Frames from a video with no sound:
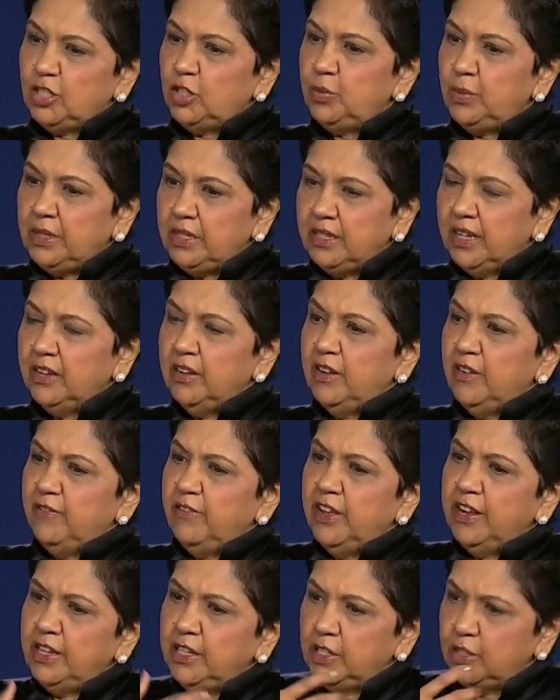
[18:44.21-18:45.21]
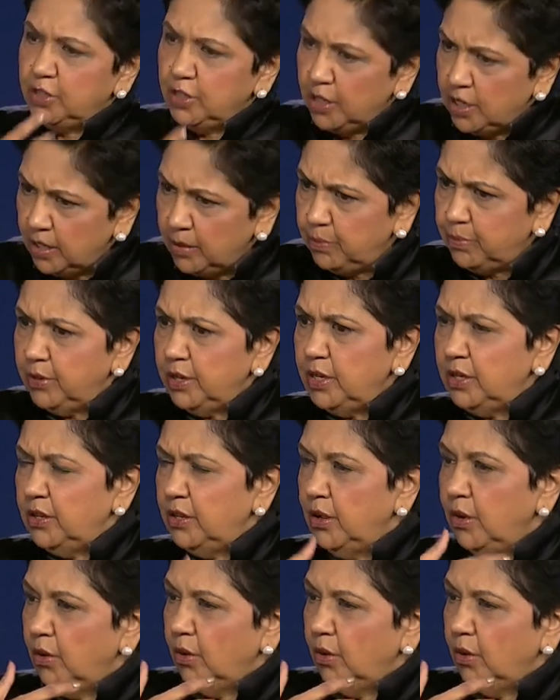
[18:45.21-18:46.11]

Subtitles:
to be done in a very deliberate,